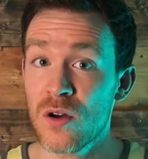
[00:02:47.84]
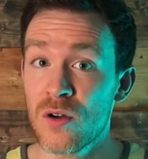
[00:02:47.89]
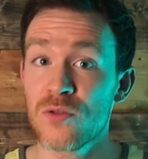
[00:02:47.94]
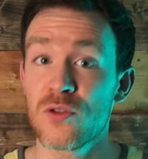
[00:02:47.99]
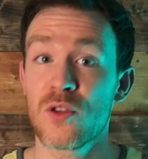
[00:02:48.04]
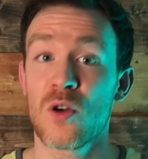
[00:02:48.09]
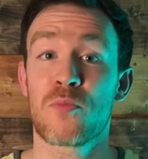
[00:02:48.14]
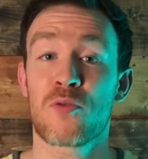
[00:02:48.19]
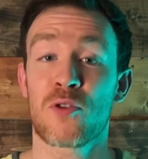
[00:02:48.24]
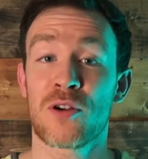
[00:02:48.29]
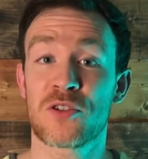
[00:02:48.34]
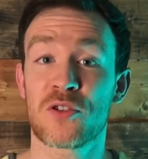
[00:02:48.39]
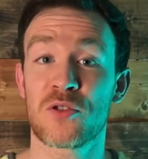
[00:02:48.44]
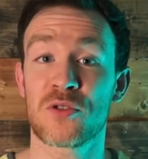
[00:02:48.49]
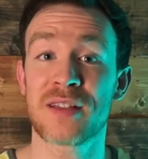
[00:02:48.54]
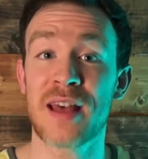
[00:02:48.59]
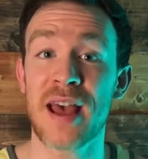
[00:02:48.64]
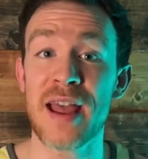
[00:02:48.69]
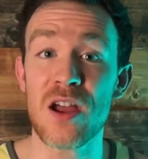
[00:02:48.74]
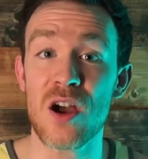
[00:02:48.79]
the printers
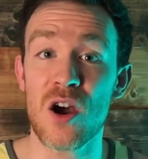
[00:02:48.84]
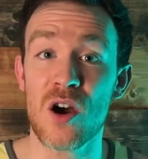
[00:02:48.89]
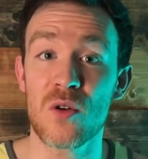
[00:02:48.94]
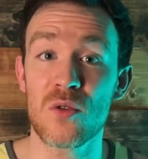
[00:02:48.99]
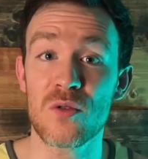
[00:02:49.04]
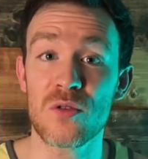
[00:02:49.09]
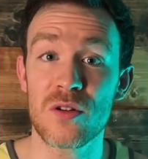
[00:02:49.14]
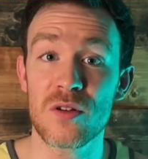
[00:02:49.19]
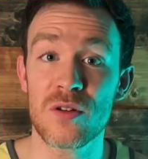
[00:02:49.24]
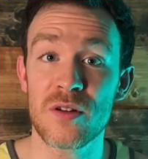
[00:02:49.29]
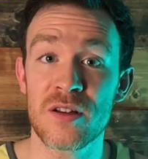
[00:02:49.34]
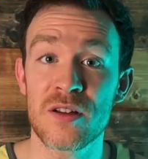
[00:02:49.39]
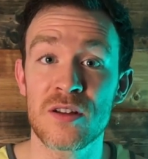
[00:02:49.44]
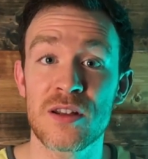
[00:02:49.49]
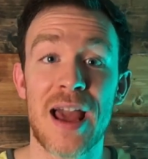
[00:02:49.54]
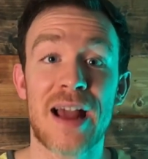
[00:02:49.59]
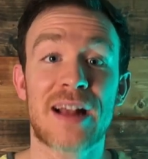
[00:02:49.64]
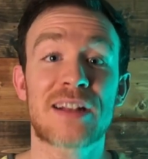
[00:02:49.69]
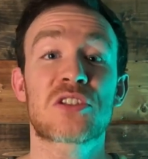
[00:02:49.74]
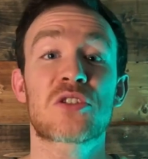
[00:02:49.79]
they own
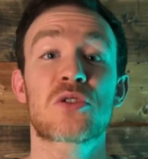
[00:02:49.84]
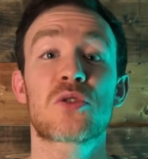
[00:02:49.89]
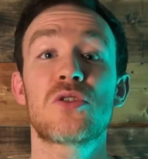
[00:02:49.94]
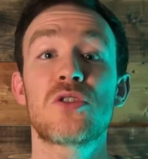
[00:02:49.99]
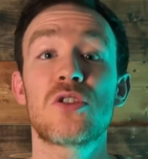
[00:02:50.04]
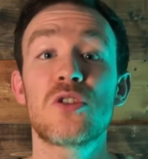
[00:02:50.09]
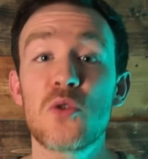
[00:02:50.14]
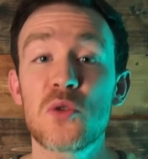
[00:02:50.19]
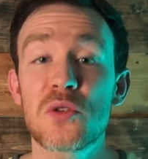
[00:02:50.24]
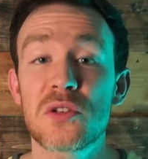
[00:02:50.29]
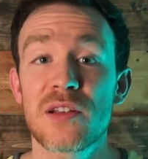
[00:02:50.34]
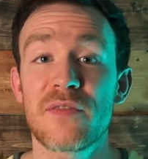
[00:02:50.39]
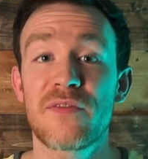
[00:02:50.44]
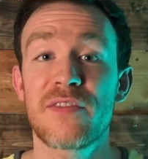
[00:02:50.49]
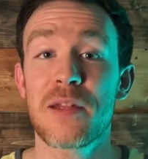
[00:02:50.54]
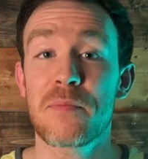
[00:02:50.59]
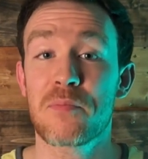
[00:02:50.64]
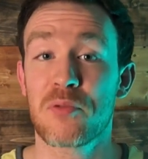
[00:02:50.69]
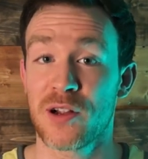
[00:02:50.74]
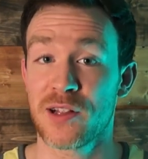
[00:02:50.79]

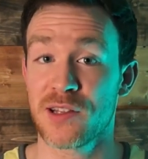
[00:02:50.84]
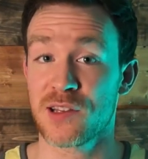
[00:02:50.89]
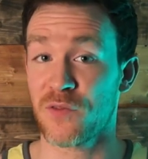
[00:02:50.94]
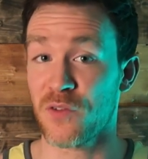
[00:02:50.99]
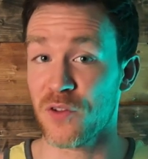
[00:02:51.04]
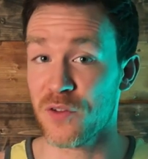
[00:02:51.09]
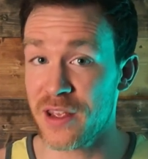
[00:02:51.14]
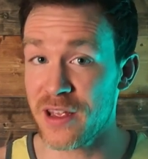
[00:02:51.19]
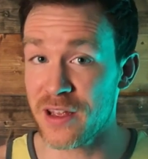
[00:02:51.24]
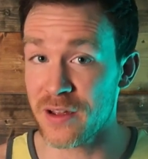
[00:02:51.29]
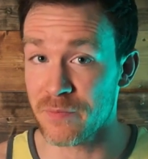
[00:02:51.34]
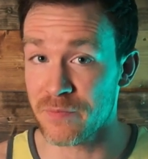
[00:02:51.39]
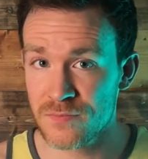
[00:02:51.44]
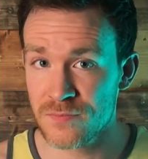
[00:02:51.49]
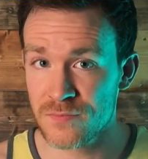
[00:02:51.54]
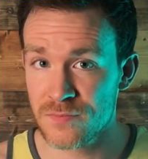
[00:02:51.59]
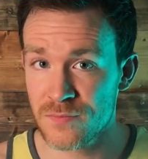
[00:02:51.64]
exclusively prints for them.